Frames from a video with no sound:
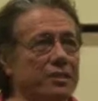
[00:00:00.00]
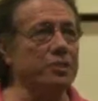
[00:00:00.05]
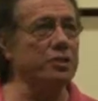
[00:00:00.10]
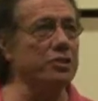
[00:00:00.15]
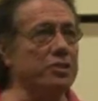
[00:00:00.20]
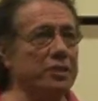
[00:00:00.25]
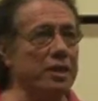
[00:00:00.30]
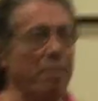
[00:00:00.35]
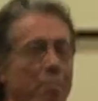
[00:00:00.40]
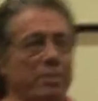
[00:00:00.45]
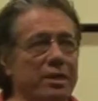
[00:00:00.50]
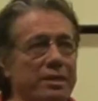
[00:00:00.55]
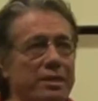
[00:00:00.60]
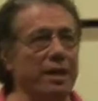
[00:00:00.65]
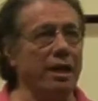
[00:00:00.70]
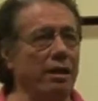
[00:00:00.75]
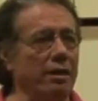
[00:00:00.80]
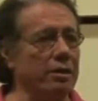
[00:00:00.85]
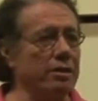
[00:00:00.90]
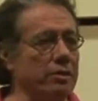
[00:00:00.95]
just set me
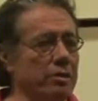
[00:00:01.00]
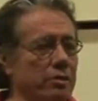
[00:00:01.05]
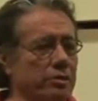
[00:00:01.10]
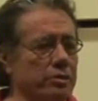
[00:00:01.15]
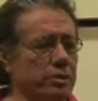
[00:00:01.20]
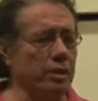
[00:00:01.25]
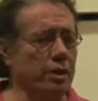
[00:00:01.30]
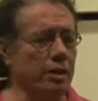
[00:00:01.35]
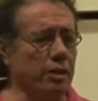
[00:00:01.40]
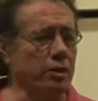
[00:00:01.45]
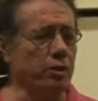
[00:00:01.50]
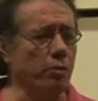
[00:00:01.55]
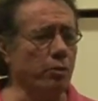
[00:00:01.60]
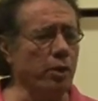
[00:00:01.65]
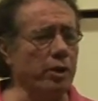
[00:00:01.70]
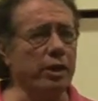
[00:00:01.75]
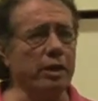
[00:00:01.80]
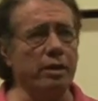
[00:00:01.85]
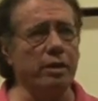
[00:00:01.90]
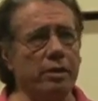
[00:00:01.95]
down and goes, you're
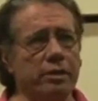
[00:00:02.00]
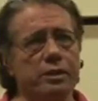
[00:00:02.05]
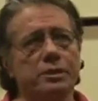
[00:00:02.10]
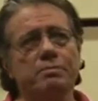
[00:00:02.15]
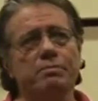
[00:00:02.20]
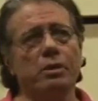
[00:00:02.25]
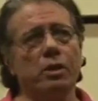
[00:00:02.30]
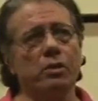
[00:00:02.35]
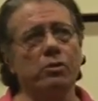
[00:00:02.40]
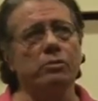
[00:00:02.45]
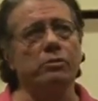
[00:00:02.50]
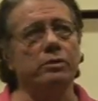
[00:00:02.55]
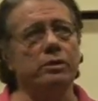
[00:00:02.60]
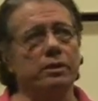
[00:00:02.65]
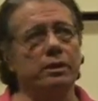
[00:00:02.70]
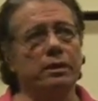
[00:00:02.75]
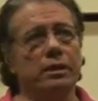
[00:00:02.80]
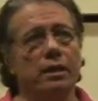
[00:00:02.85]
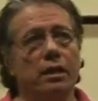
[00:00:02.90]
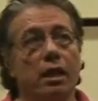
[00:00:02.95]
working on this boat.
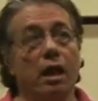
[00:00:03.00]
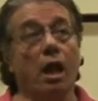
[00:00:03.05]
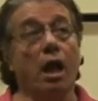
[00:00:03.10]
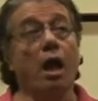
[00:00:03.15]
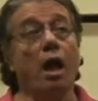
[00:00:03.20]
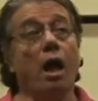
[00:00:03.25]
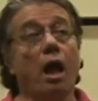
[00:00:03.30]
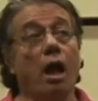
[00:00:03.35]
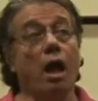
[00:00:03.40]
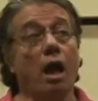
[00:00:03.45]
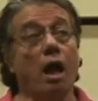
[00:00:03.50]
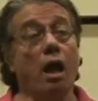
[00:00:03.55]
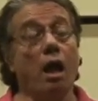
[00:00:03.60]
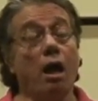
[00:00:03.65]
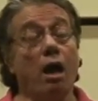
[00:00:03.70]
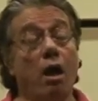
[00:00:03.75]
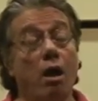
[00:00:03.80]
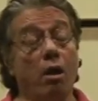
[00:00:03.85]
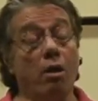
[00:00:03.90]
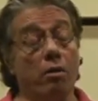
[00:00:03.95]

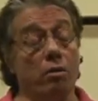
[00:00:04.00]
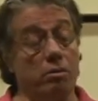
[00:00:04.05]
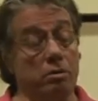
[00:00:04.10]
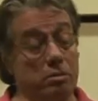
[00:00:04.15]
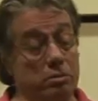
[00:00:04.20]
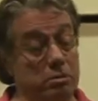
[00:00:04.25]
Oh.